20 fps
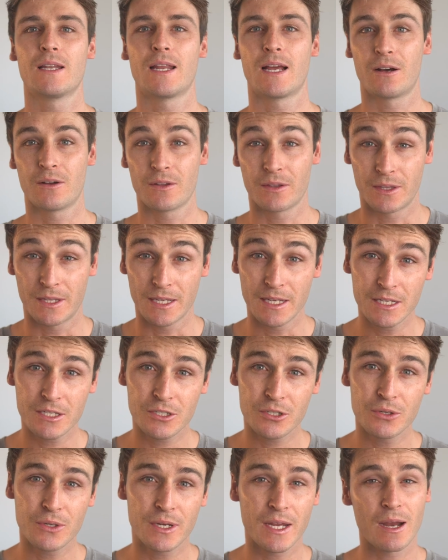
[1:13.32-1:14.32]
Now, these
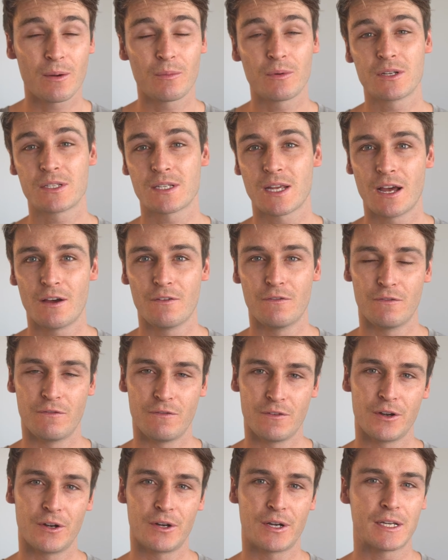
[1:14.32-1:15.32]
two cameras are
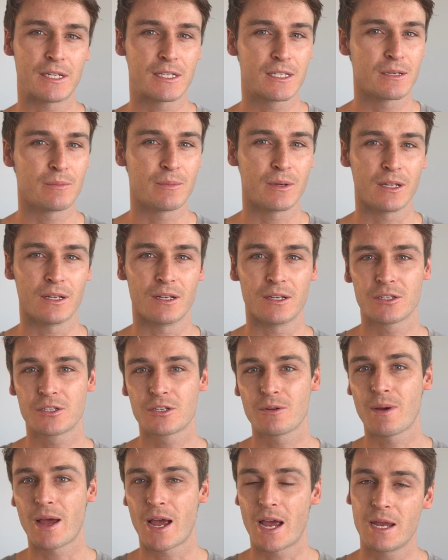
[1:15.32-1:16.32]
very similar,
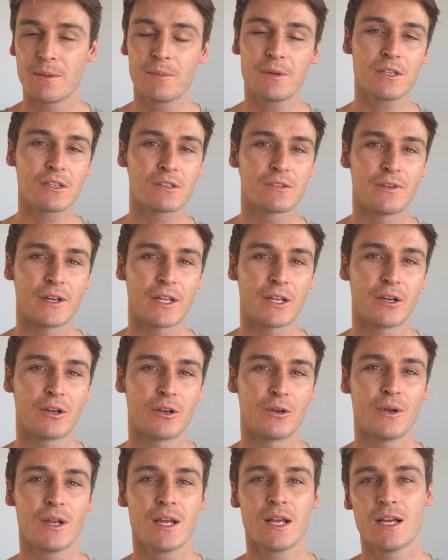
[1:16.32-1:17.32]
so my aim in this
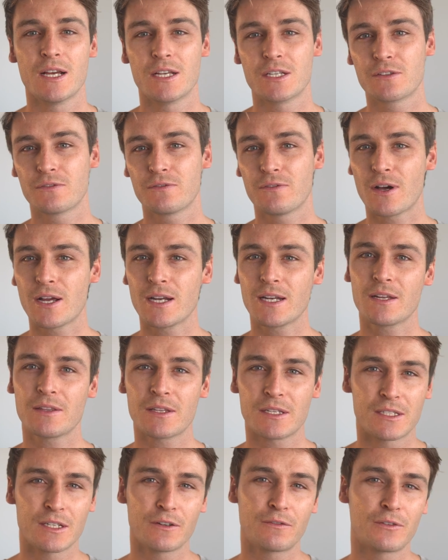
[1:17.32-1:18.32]
video is to find out
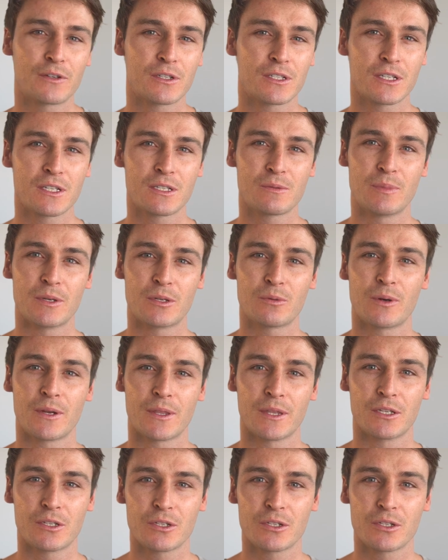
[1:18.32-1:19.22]
the differences between the